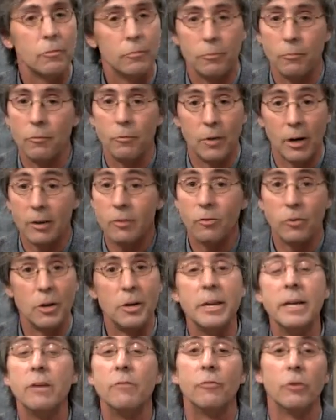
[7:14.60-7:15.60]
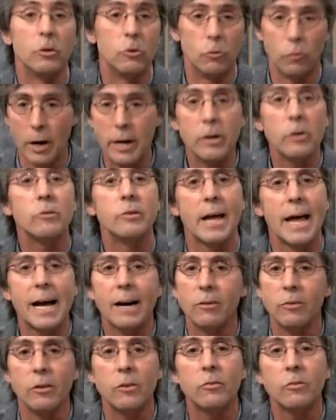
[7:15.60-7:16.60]
thus the need for greater
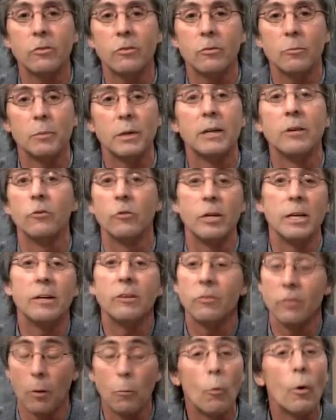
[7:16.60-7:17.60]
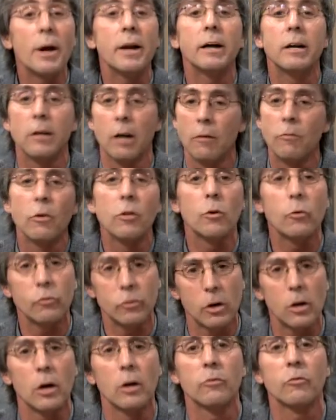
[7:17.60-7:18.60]
taxes, because you need some way to cover those
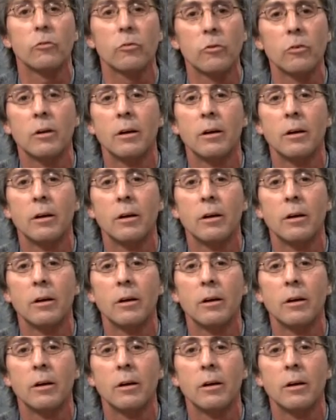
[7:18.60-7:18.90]
costs.